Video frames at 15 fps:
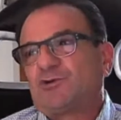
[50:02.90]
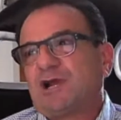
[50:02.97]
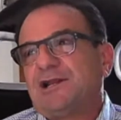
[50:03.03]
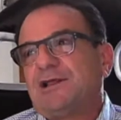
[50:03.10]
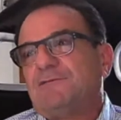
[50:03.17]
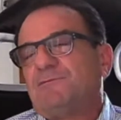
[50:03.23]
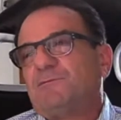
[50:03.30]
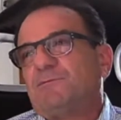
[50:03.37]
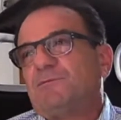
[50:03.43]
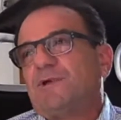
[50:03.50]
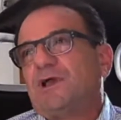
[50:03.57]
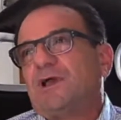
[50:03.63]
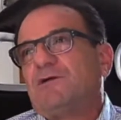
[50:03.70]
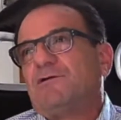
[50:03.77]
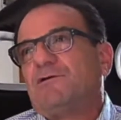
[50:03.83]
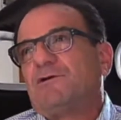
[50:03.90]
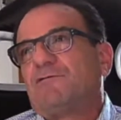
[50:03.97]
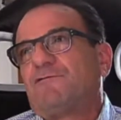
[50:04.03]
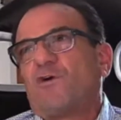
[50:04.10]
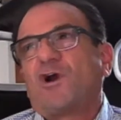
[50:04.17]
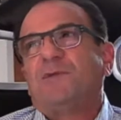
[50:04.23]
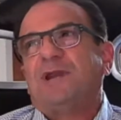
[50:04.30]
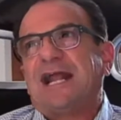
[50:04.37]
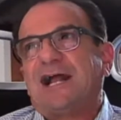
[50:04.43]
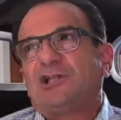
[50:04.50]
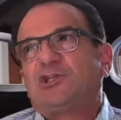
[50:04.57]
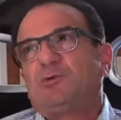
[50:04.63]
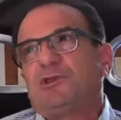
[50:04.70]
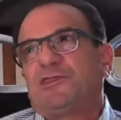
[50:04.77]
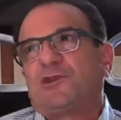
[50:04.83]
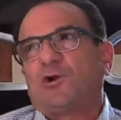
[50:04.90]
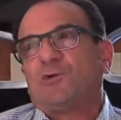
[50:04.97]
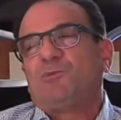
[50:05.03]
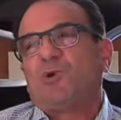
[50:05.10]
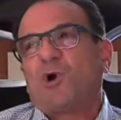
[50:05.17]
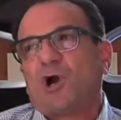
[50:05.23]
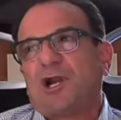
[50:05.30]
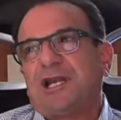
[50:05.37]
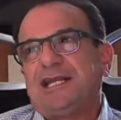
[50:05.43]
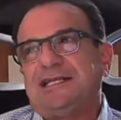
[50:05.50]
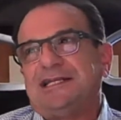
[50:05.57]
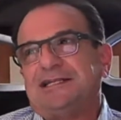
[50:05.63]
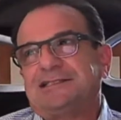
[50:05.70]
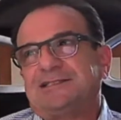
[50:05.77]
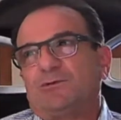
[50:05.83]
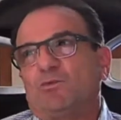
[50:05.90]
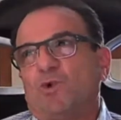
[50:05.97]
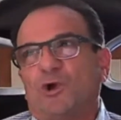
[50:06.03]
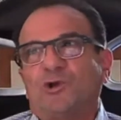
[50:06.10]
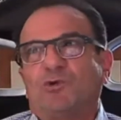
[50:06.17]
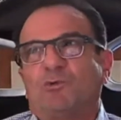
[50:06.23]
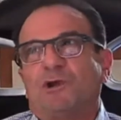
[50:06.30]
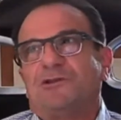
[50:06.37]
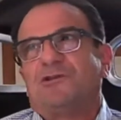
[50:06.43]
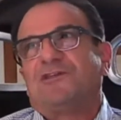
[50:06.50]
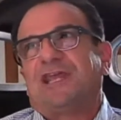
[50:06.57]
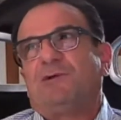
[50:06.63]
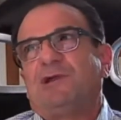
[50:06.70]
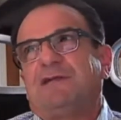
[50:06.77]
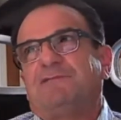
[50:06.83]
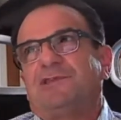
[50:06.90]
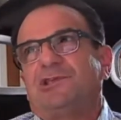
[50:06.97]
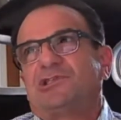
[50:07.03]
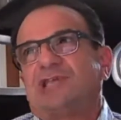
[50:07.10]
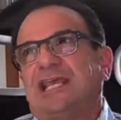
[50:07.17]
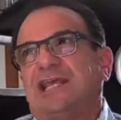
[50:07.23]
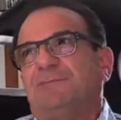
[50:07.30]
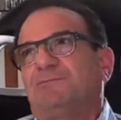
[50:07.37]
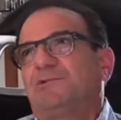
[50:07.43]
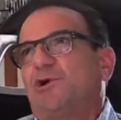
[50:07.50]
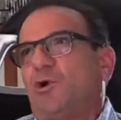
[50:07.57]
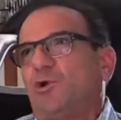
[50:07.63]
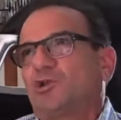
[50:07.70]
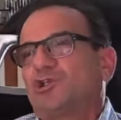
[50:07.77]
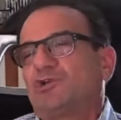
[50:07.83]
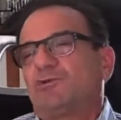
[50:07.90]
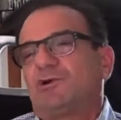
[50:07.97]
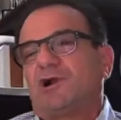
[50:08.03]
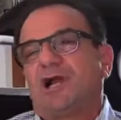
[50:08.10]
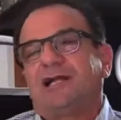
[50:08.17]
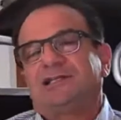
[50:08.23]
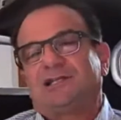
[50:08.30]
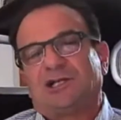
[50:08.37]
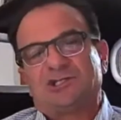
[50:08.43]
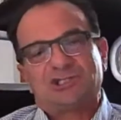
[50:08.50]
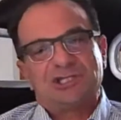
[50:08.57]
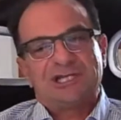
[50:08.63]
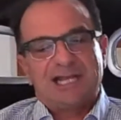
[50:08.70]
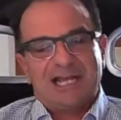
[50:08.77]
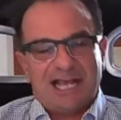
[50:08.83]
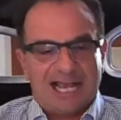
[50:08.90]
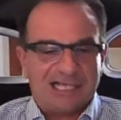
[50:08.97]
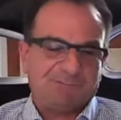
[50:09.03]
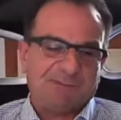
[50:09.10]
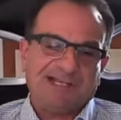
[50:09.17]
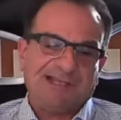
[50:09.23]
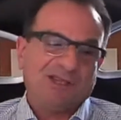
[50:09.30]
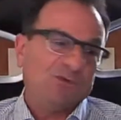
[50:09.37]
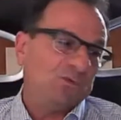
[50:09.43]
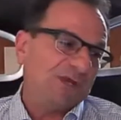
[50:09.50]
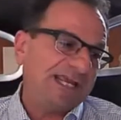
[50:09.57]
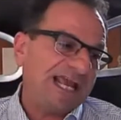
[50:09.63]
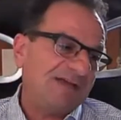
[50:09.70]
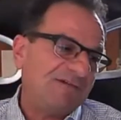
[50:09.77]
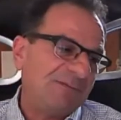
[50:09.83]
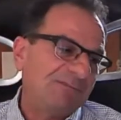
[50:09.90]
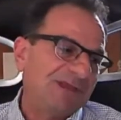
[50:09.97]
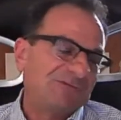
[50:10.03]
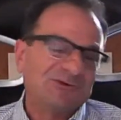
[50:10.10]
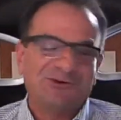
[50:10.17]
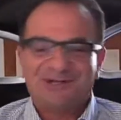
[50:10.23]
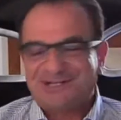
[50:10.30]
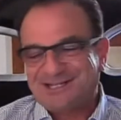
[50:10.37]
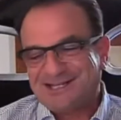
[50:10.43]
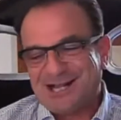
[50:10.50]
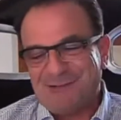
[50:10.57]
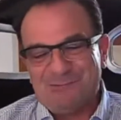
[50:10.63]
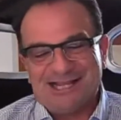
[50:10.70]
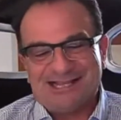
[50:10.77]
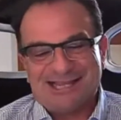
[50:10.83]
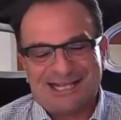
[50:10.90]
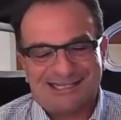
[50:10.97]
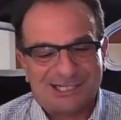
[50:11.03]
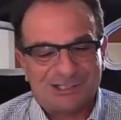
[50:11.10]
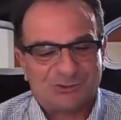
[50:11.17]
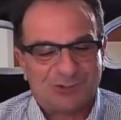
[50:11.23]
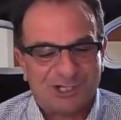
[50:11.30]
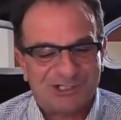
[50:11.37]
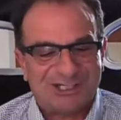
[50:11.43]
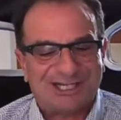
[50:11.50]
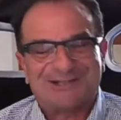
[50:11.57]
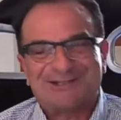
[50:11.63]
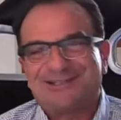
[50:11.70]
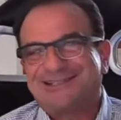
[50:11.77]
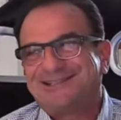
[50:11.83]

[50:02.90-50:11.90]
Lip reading: trying to farm it out to a third party to wonder whether they would have the same culture or high touch aspect that we have. I'm like not that trusting,